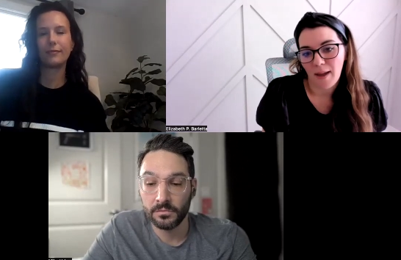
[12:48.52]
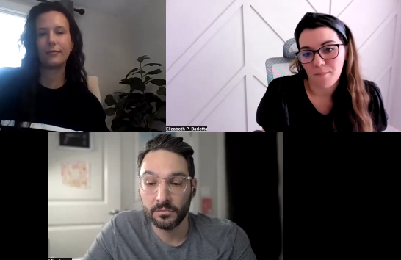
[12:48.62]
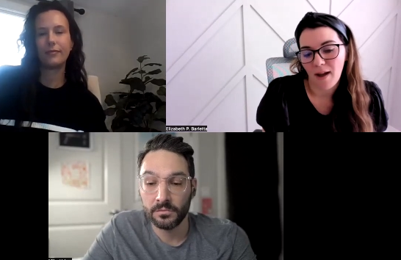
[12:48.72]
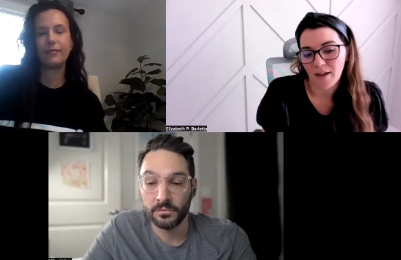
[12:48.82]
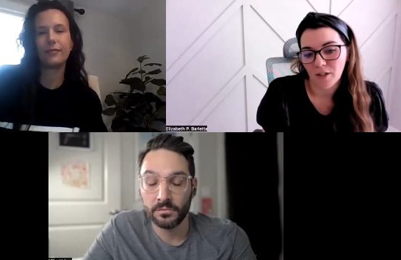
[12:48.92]
Speaker 1: get
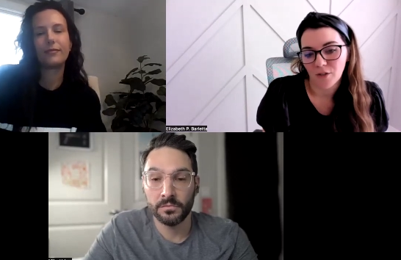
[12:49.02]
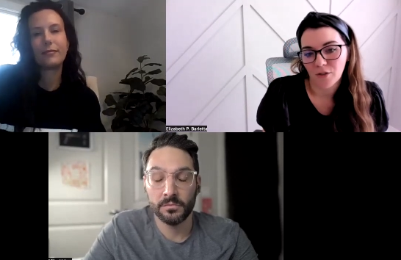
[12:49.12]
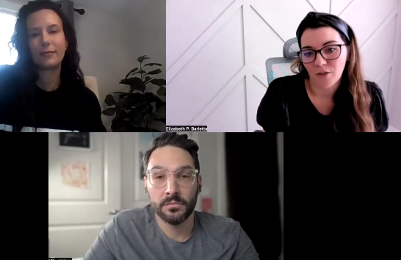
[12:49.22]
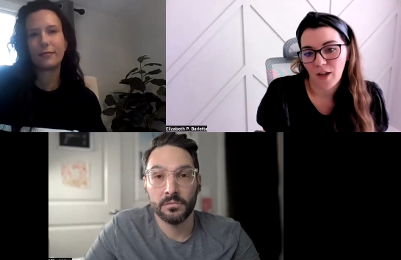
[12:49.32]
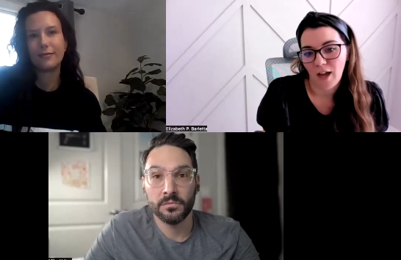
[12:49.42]

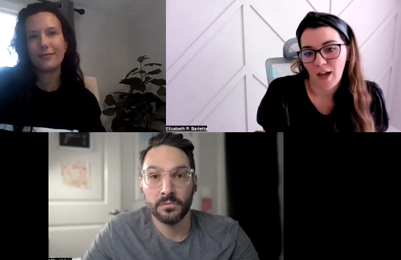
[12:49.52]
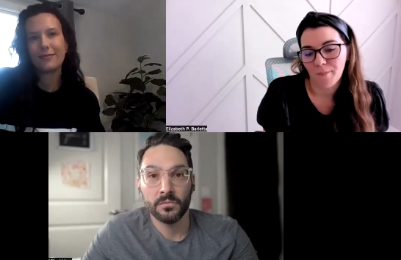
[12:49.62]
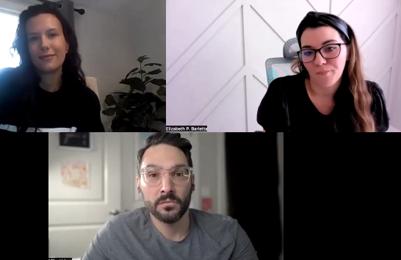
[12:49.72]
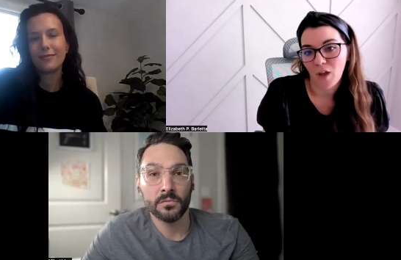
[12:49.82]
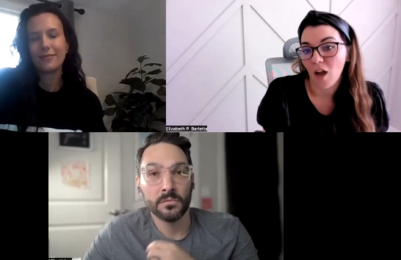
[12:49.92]
buyers
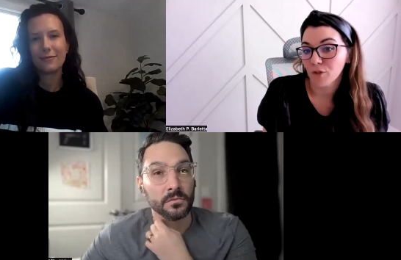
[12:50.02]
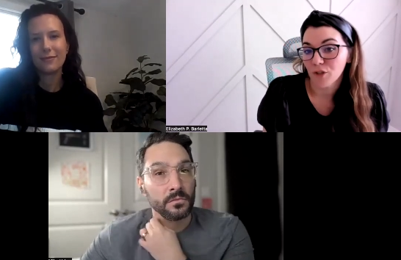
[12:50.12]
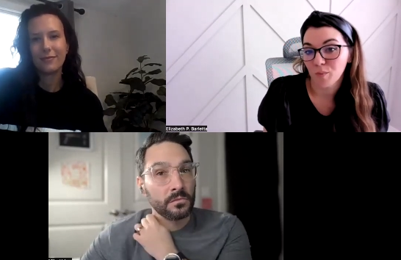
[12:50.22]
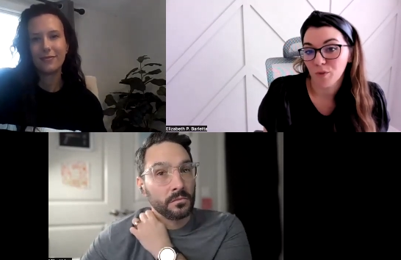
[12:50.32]
um, offers